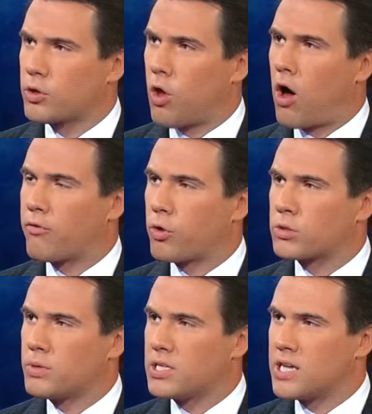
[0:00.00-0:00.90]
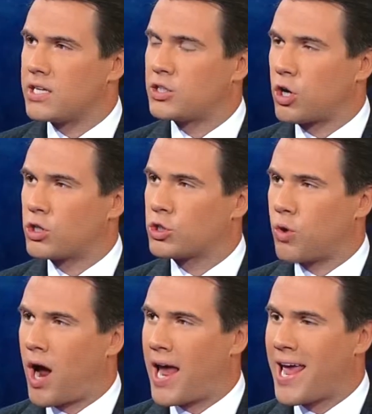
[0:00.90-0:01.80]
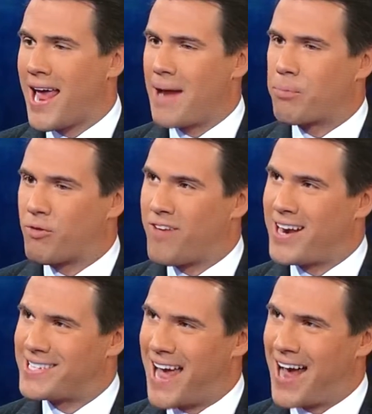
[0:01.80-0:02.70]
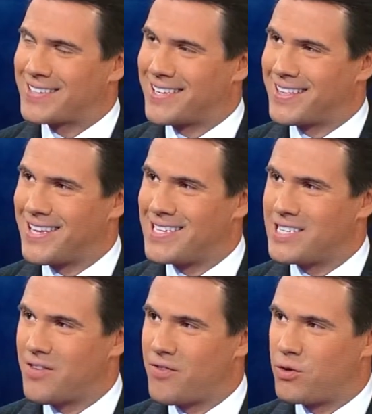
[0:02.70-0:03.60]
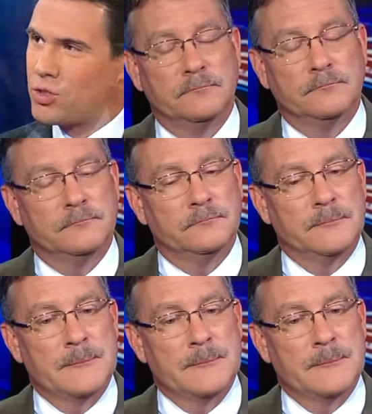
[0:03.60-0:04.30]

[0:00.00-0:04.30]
for law enforcement as they start to try and prevent attacks like these in the future,